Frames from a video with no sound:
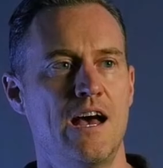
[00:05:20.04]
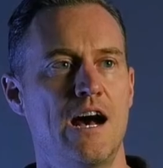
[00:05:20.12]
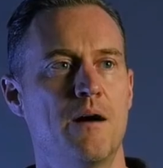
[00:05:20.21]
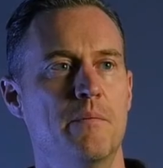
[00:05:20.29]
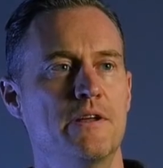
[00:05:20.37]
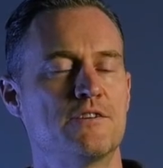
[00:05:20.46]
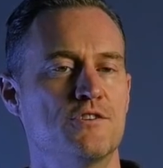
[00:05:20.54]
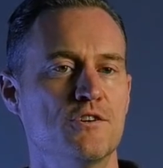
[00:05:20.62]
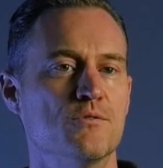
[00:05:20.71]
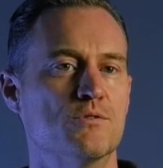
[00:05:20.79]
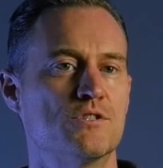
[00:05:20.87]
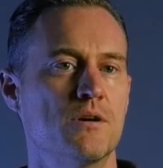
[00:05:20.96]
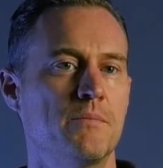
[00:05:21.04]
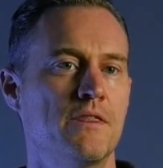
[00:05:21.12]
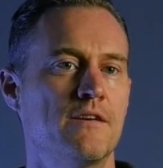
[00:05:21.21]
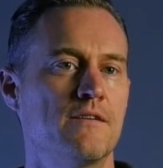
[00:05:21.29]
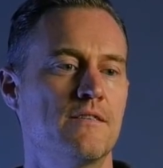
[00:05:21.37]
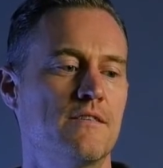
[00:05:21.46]
I mean, it's huge. I mean,
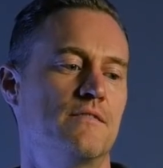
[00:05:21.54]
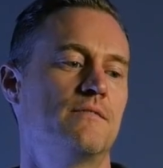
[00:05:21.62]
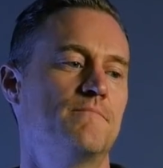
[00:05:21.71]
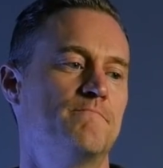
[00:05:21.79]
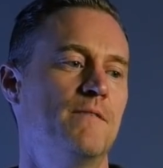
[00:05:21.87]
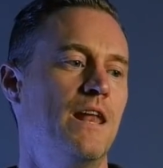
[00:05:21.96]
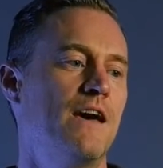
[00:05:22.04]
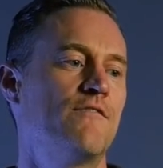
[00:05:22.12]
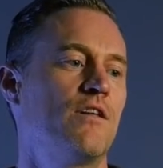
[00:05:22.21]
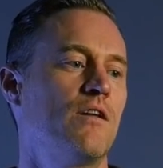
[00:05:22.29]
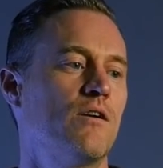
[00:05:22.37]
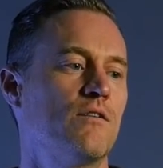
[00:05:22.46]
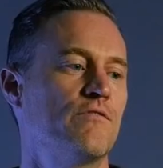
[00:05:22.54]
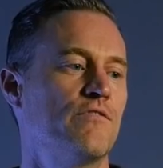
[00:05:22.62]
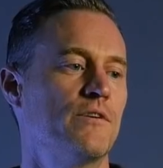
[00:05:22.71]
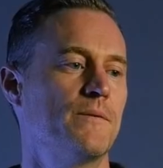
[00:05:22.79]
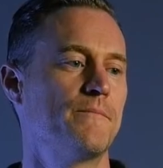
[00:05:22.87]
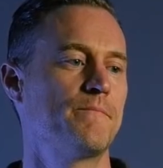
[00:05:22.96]
the the level of
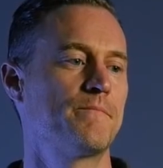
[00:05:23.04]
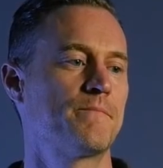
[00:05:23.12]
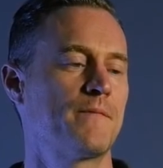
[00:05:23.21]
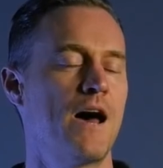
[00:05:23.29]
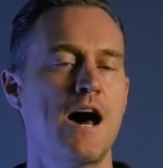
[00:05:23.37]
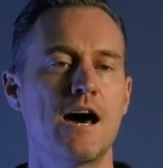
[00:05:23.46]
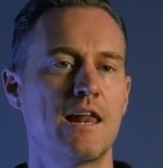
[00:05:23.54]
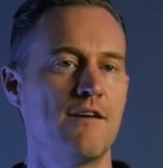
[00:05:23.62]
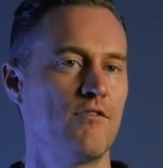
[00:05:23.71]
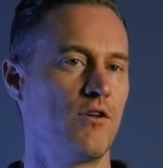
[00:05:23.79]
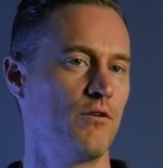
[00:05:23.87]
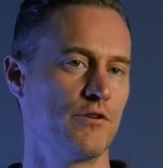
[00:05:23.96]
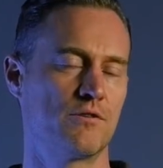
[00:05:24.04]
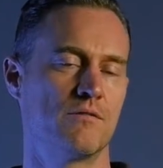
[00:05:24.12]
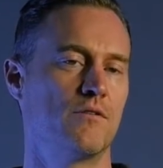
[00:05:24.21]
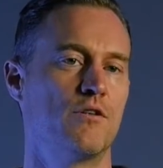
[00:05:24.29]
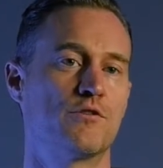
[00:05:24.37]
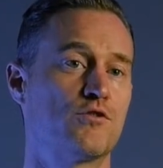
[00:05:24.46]
um, the high level on the
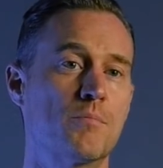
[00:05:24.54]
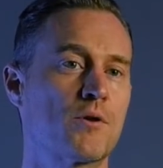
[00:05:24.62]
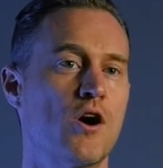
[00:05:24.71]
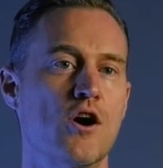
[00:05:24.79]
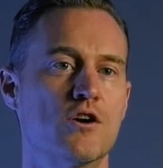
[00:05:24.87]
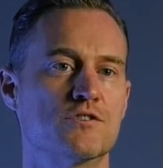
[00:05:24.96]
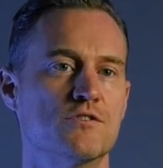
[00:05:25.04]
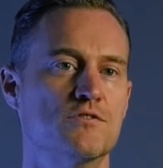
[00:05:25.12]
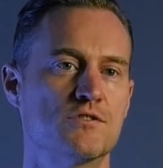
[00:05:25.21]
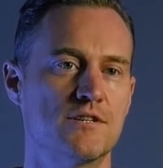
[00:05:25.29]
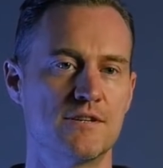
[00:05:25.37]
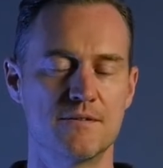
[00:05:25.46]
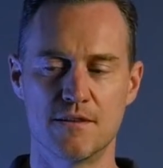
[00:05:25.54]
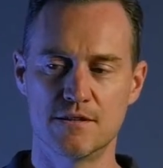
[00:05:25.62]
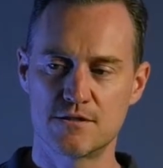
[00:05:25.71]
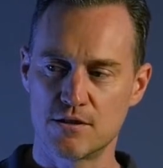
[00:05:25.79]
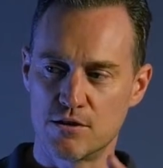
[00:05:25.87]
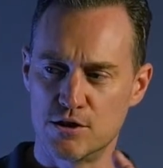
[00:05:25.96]
on the top cars, and you see
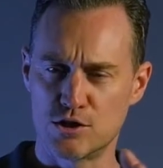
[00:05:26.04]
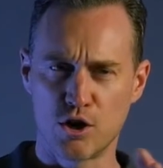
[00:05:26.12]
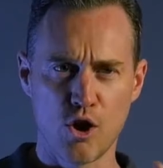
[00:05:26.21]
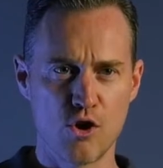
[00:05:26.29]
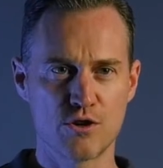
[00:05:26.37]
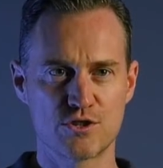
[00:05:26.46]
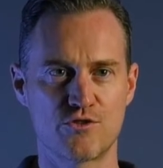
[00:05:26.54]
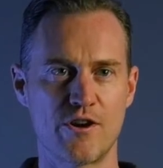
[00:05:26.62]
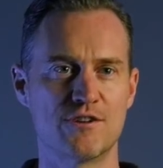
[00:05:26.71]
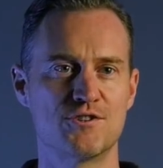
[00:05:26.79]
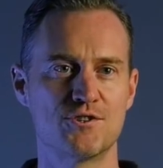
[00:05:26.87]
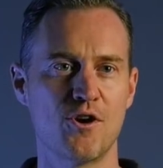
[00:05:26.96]
this this long stretch